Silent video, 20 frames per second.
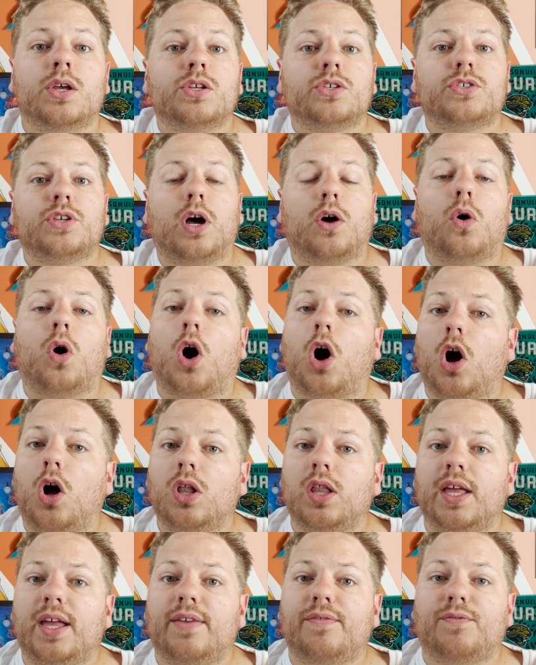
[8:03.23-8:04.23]
So
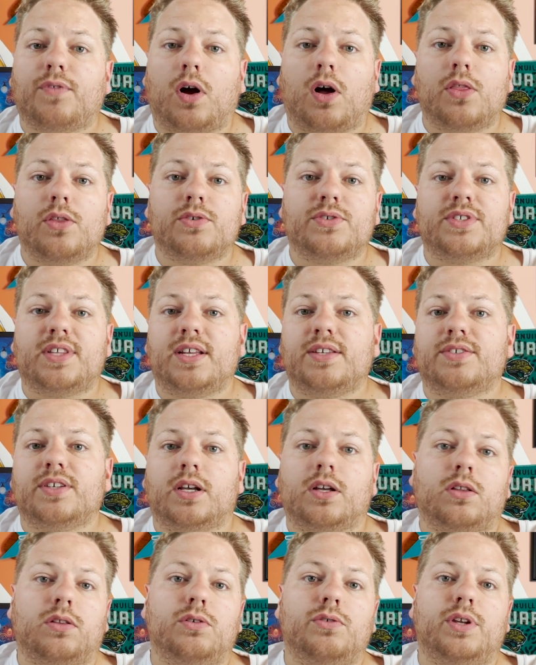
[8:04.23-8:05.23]
all in, for all those things
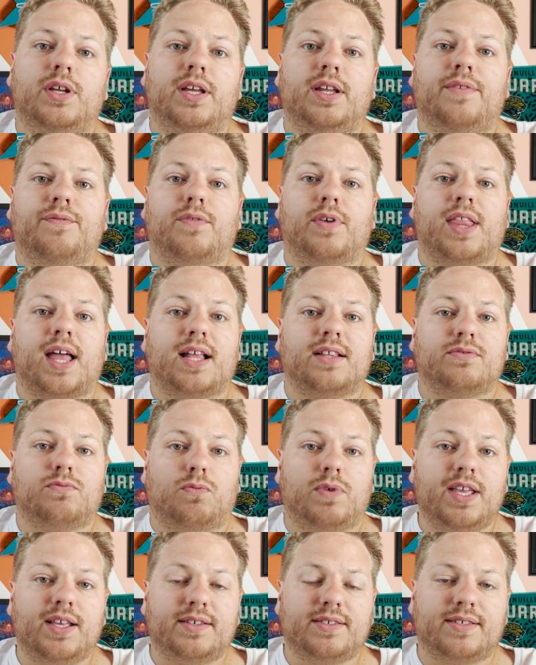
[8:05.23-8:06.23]
included for that
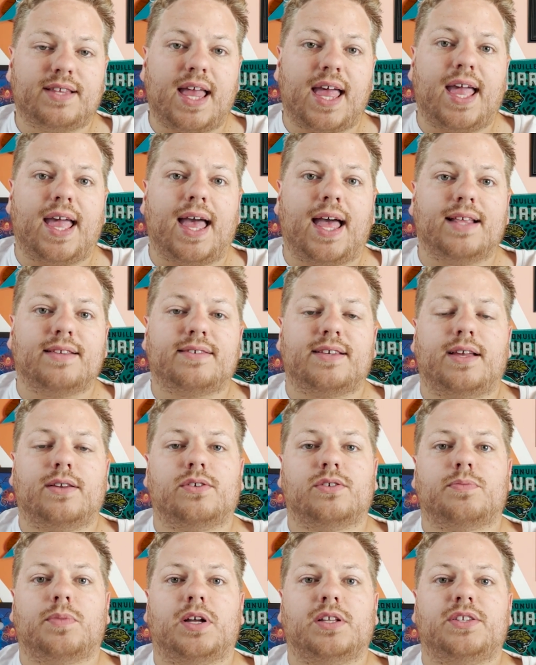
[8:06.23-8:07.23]
week stay at
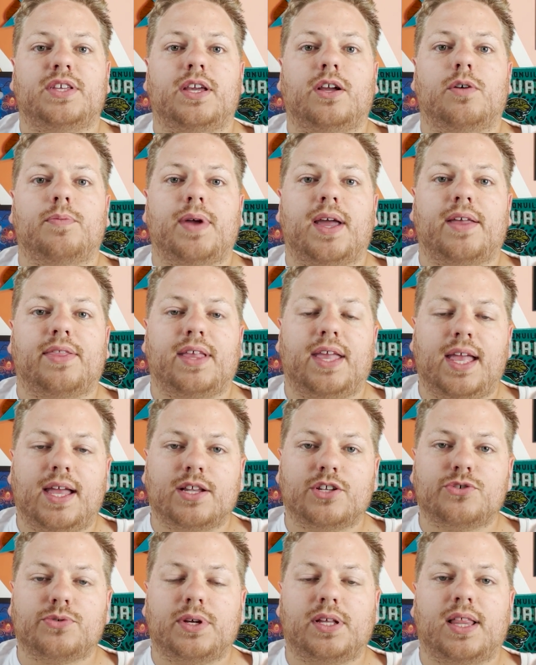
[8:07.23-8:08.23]
Sandals Montego Bay in the
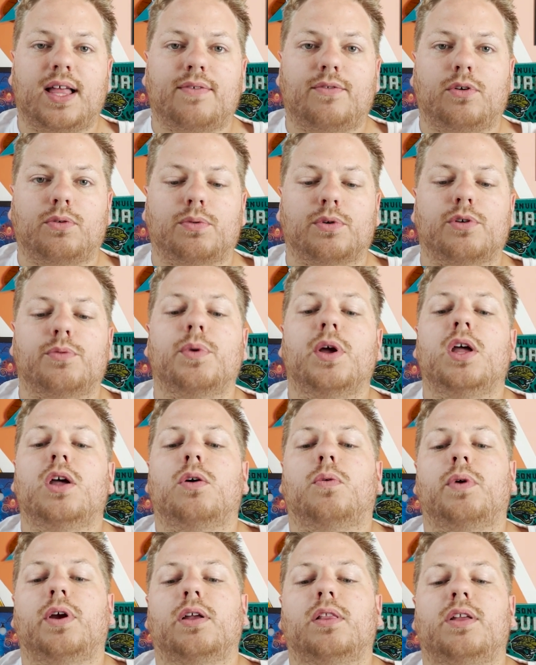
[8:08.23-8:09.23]
entry-level room,
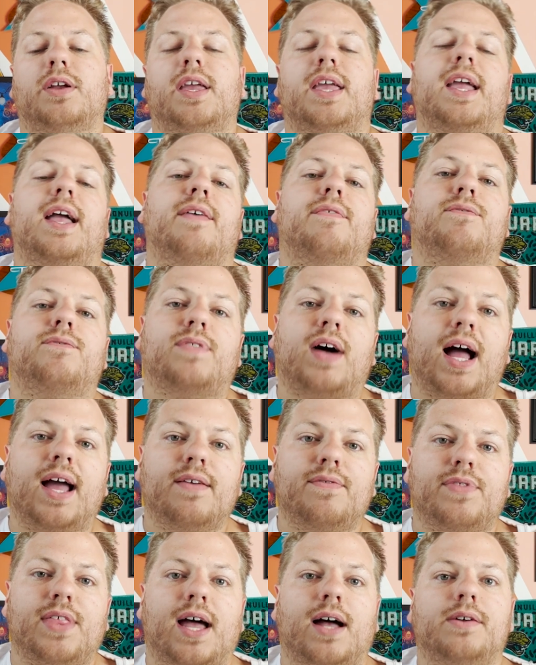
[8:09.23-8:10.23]
we are looking at
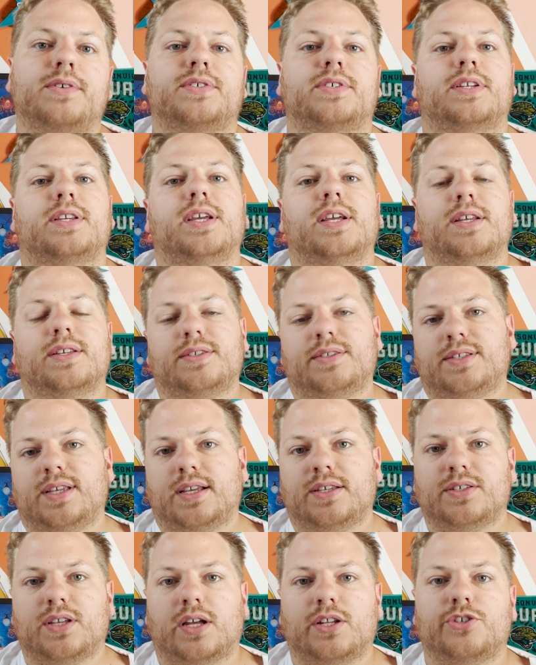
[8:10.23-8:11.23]

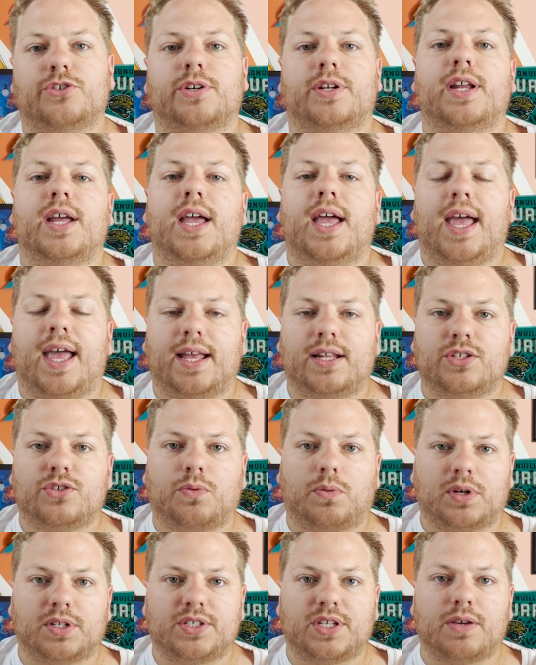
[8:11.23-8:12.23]

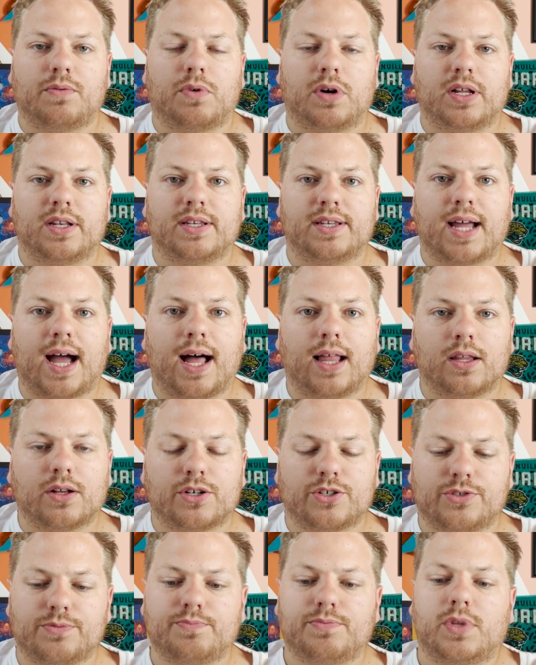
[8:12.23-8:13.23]

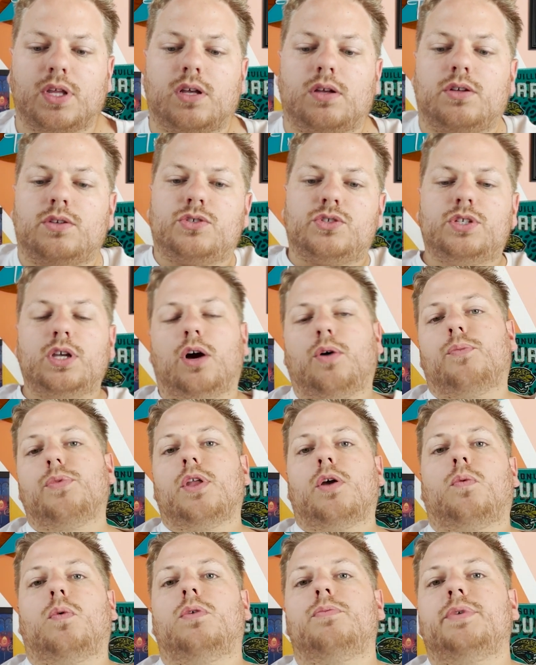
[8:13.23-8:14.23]
$5,621.
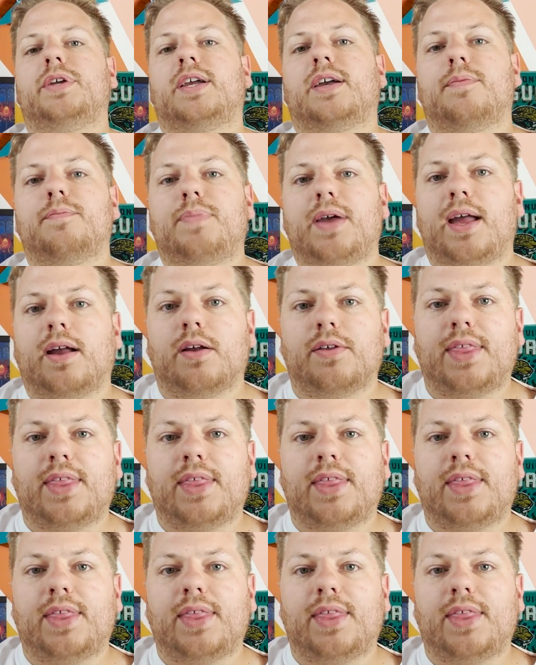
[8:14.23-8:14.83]
So when we compare